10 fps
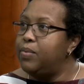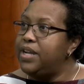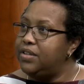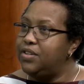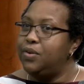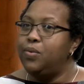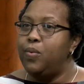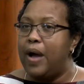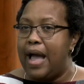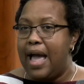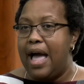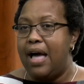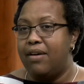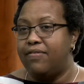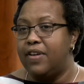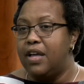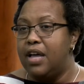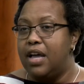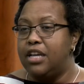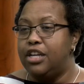we do have,
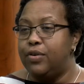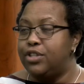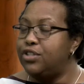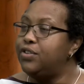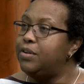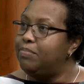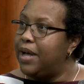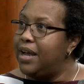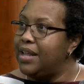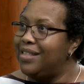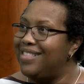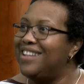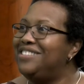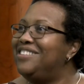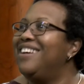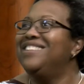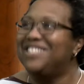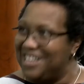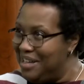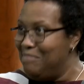a student body that does
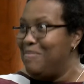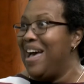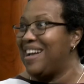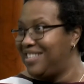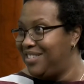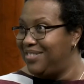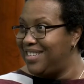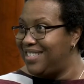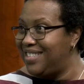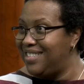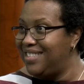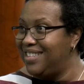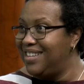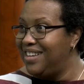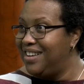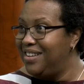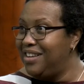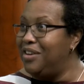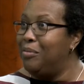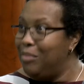come back to us,
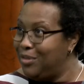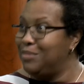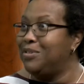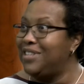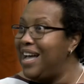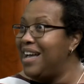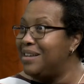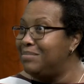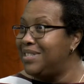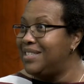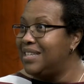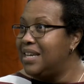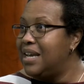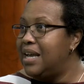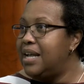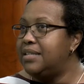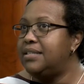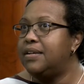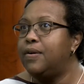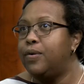multiple times. And
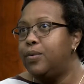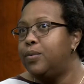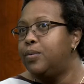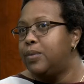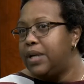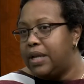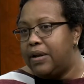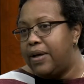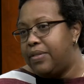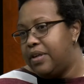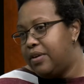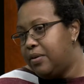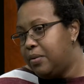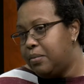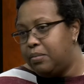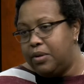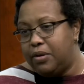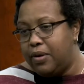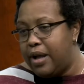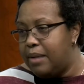so, I think you're
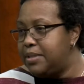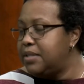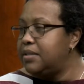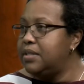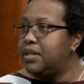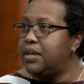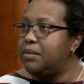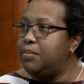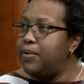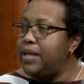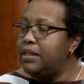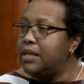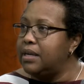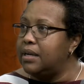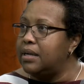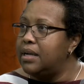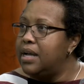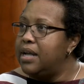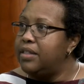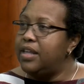absolutely on point there,
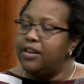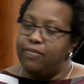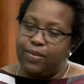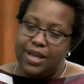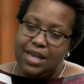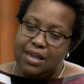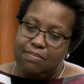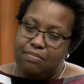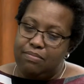that if we,